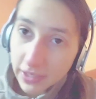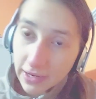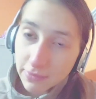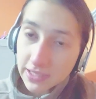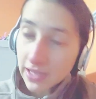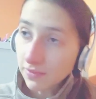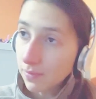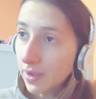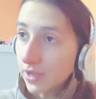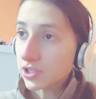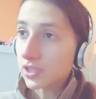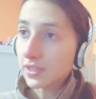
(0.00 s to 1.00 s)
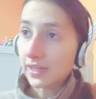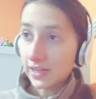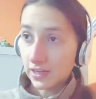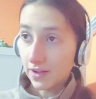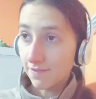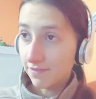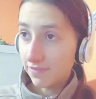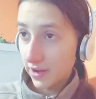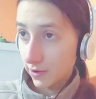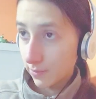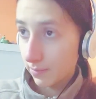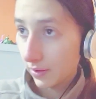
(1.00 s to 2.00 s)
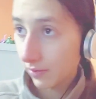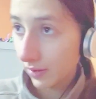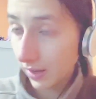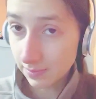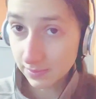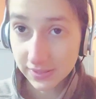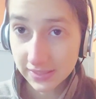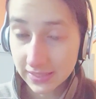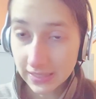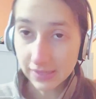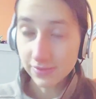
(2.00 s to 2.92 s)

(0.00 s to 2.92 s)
I was kind of imagining like a conveyor belt ski